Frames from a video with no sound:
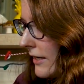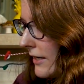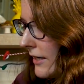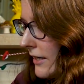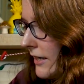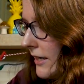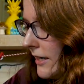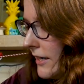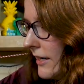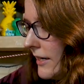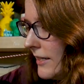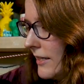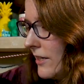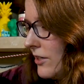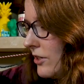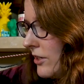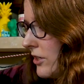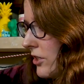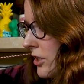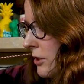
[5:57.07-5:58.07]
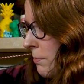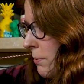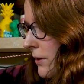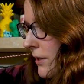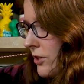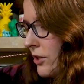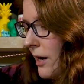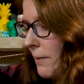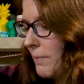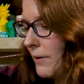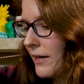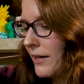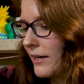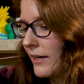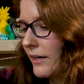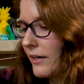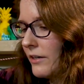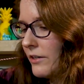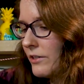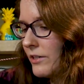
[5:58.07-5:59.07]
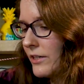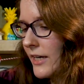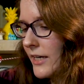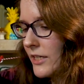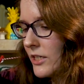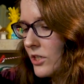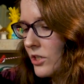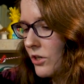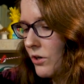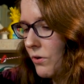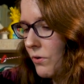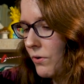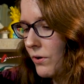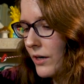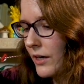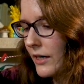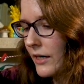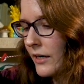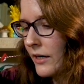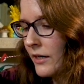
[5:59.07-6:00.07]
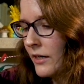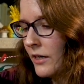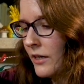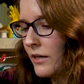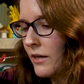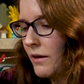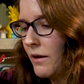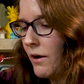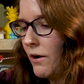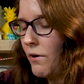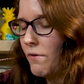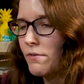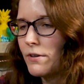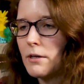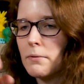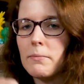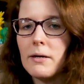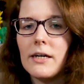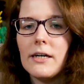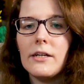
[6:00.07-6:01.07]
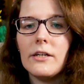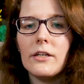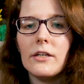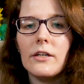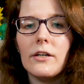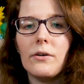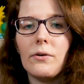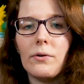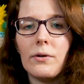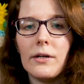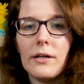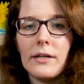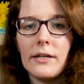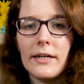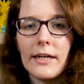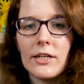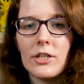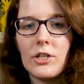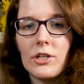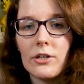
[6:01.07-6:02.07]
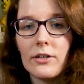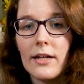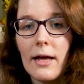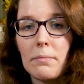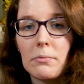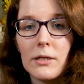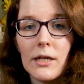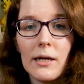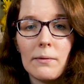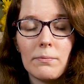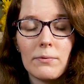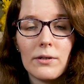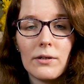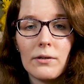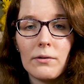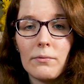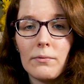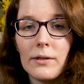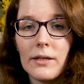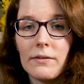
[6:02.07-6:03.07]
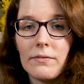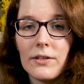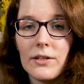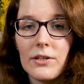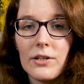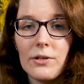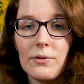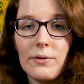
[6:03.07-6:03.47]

there, uh, and then you can just put a tripod like on your desk or over your monitor or next to your laptop or whatever you're